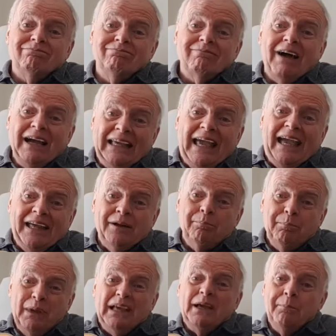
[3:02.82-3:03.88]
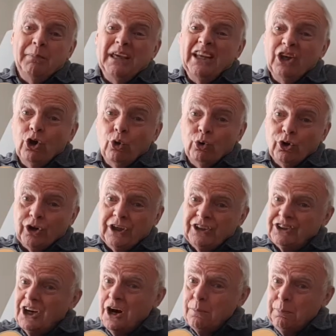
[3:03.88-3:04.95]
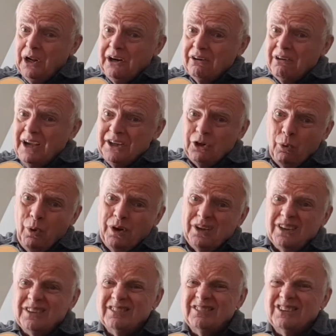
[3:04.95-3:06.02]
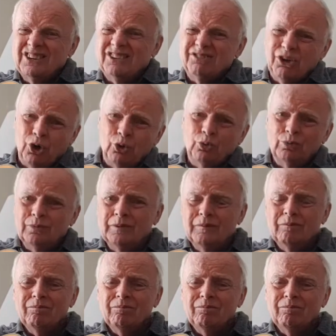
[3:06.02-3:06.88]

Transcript: Again, being a mediocre guitar player, I don't want to devote